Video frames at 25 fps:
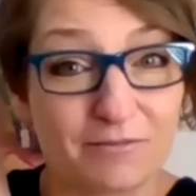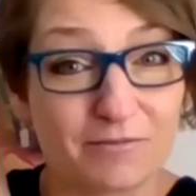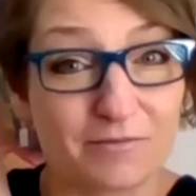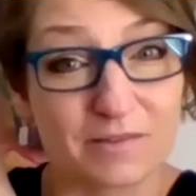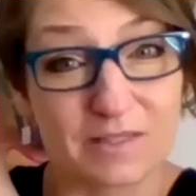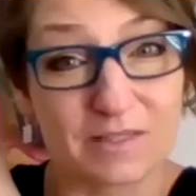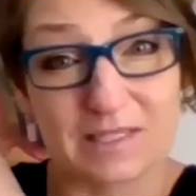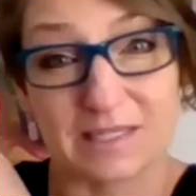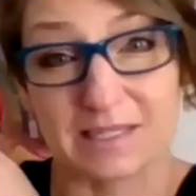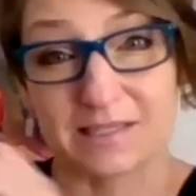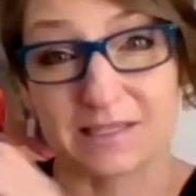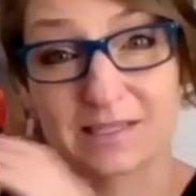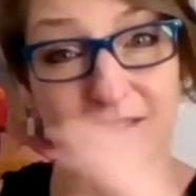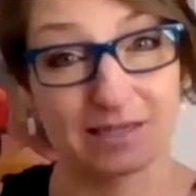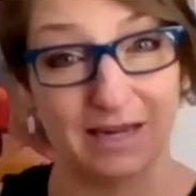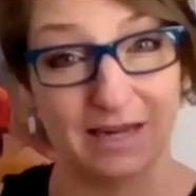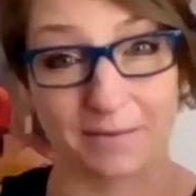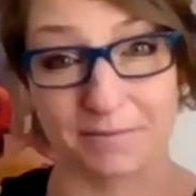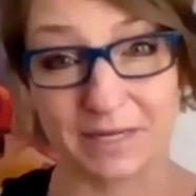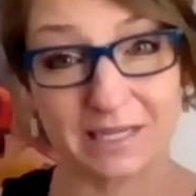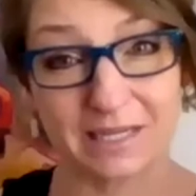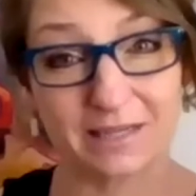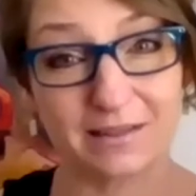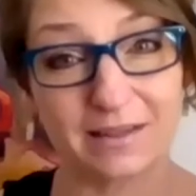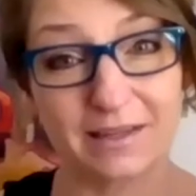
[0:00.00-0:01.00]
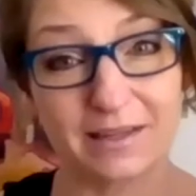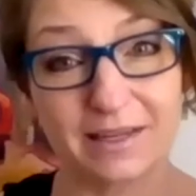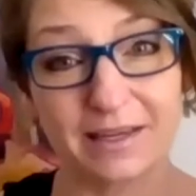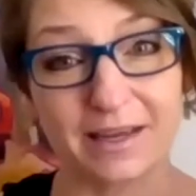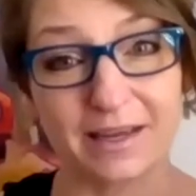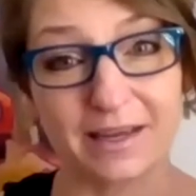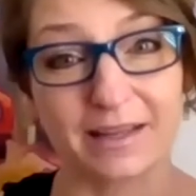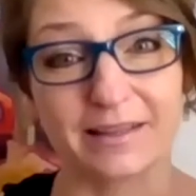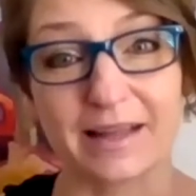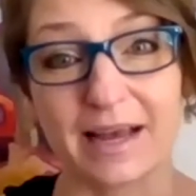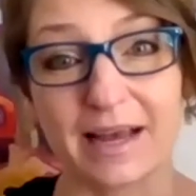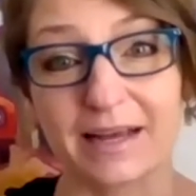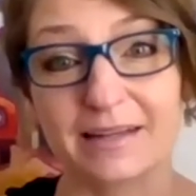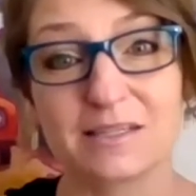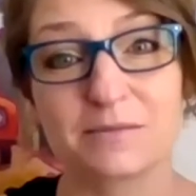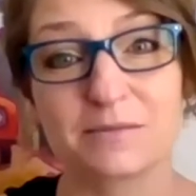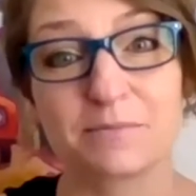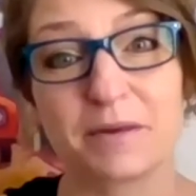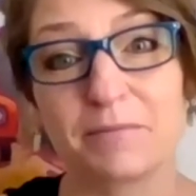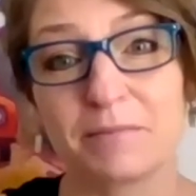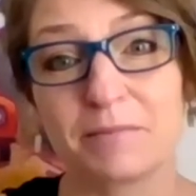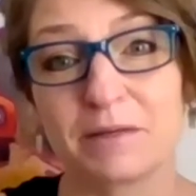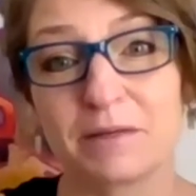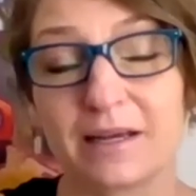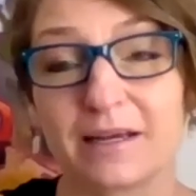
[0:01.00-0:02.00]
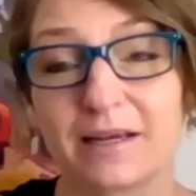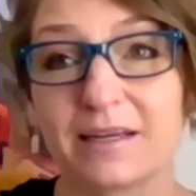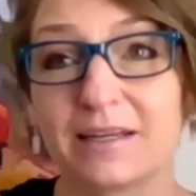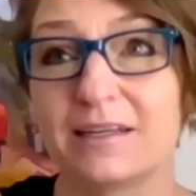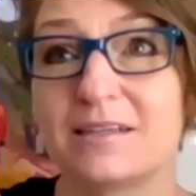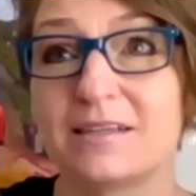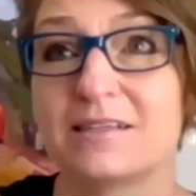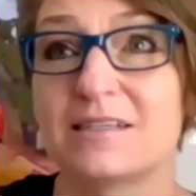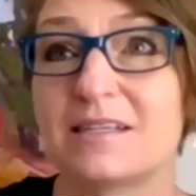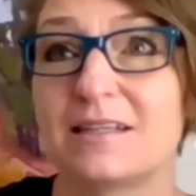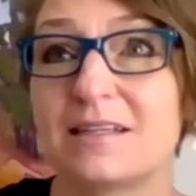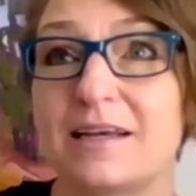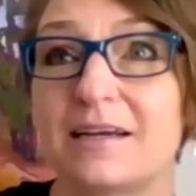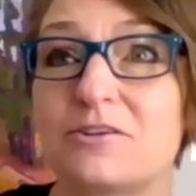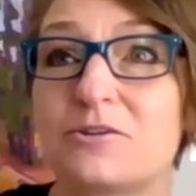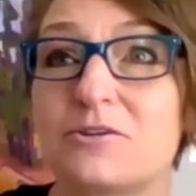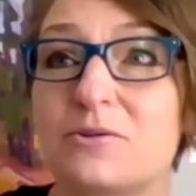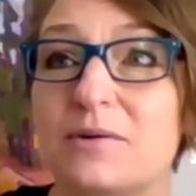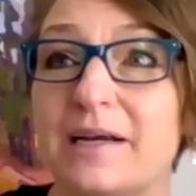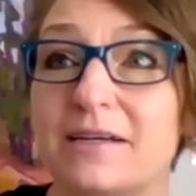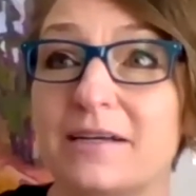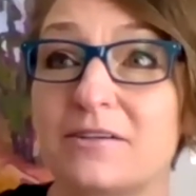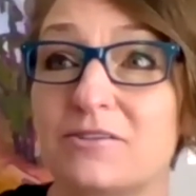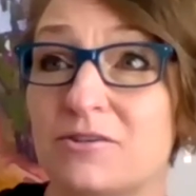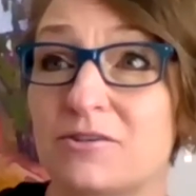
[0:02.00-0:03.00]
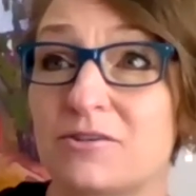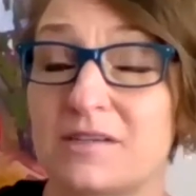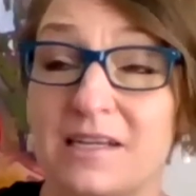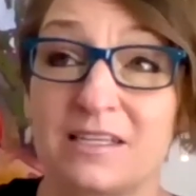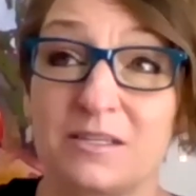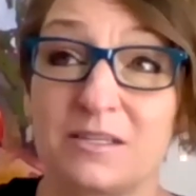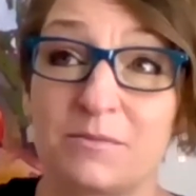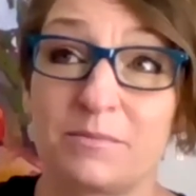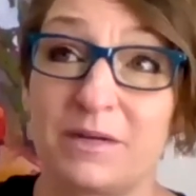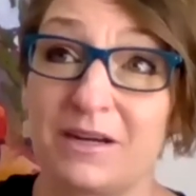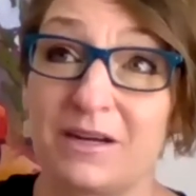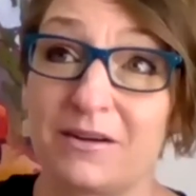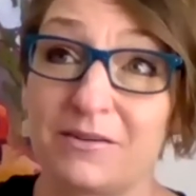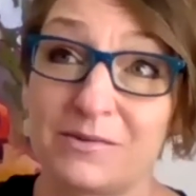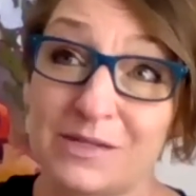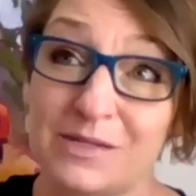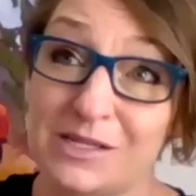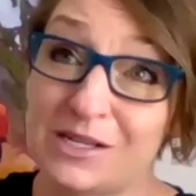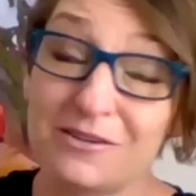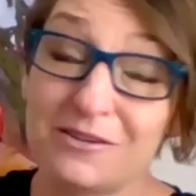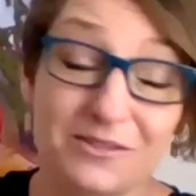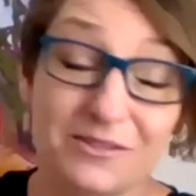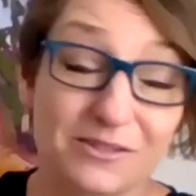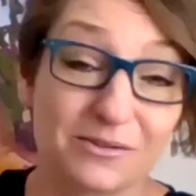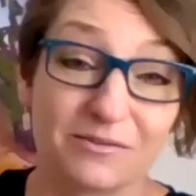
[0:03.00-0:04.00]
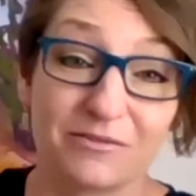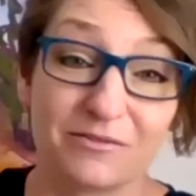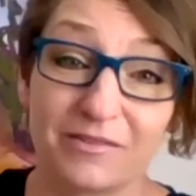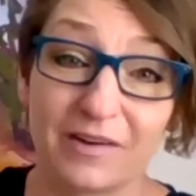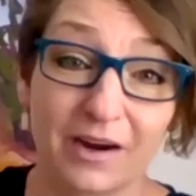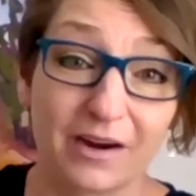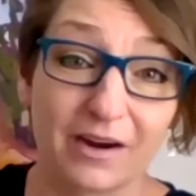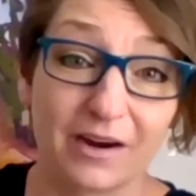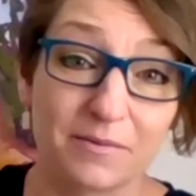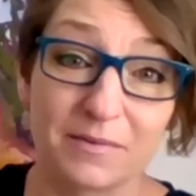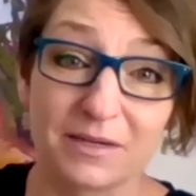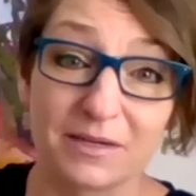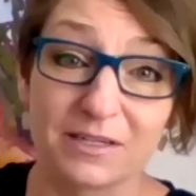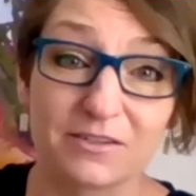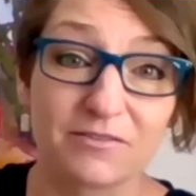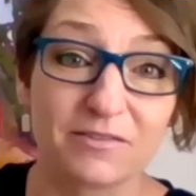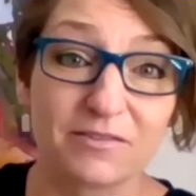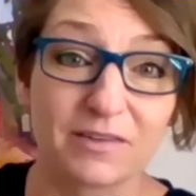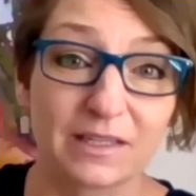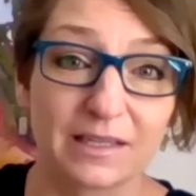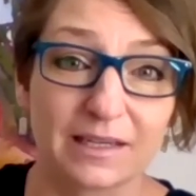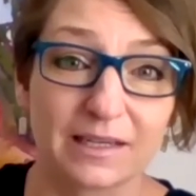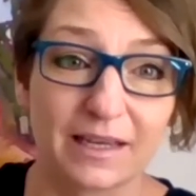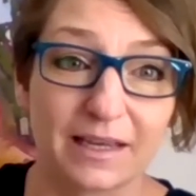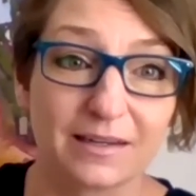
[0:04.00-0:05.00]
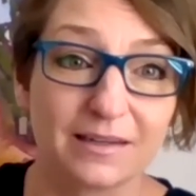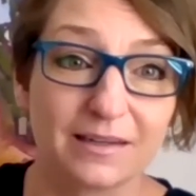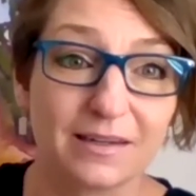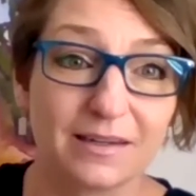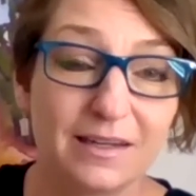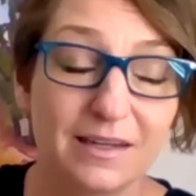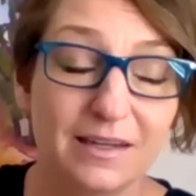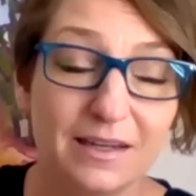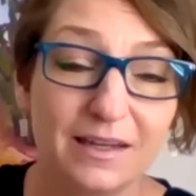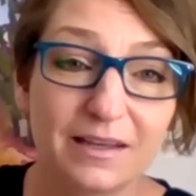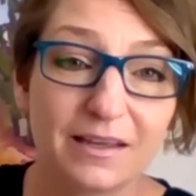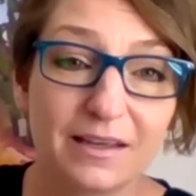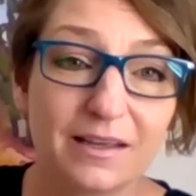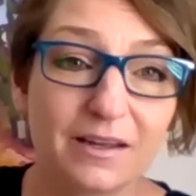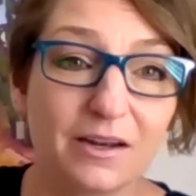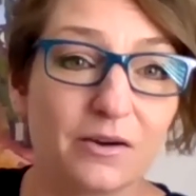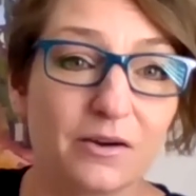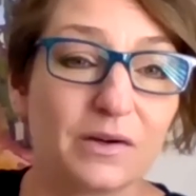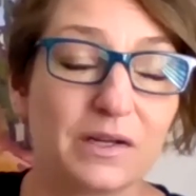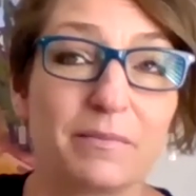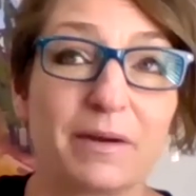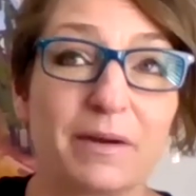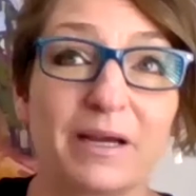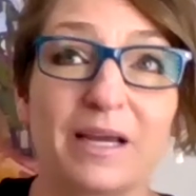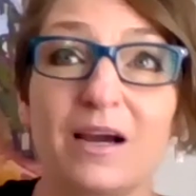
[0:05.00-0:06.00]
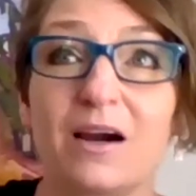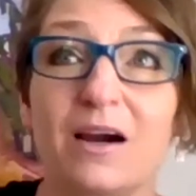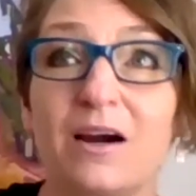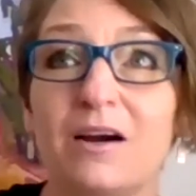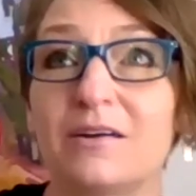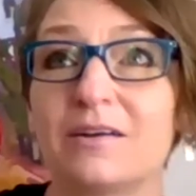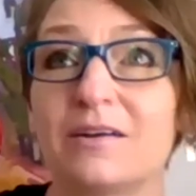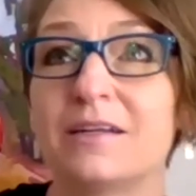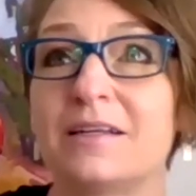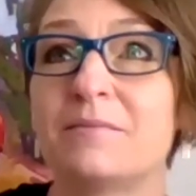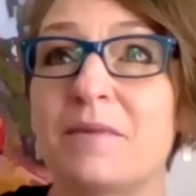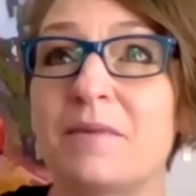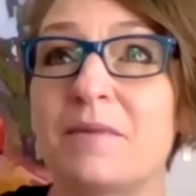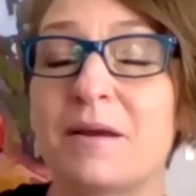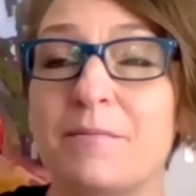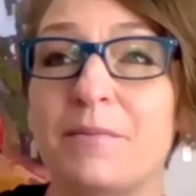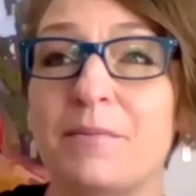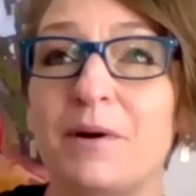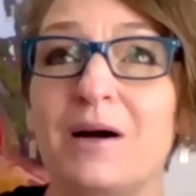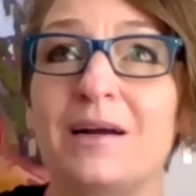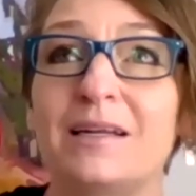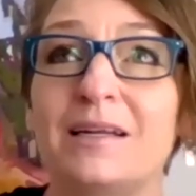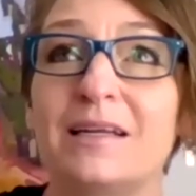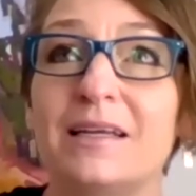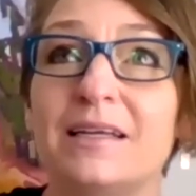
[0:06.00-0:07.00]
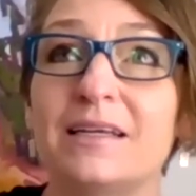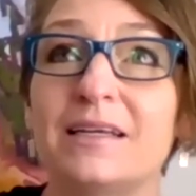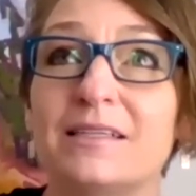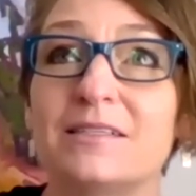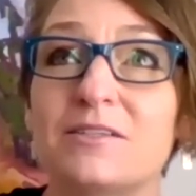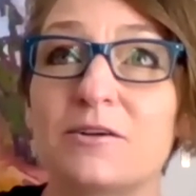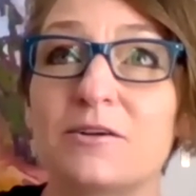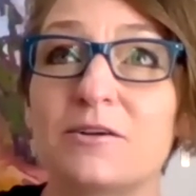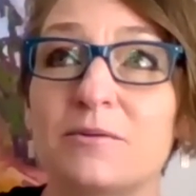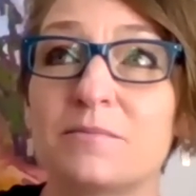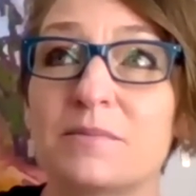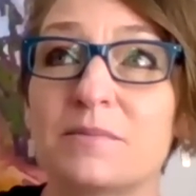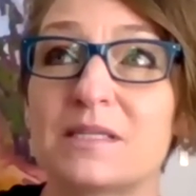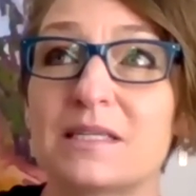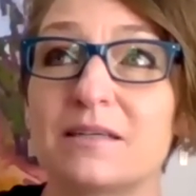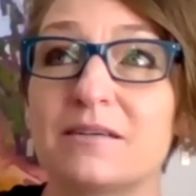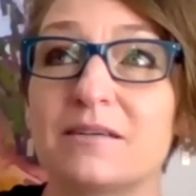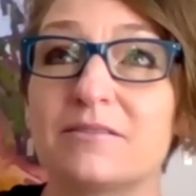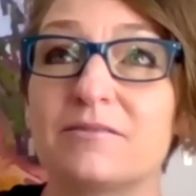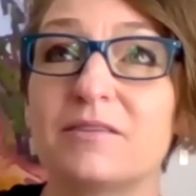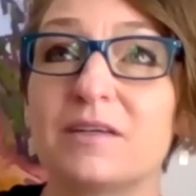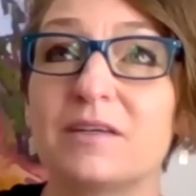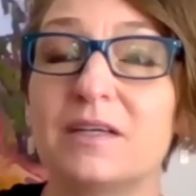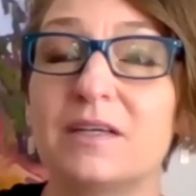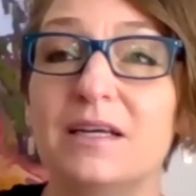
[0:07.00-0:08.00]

systemically, and that's maybe an intellectual exercise, but I was also very much feeling it, in my heart and in my body in terms of,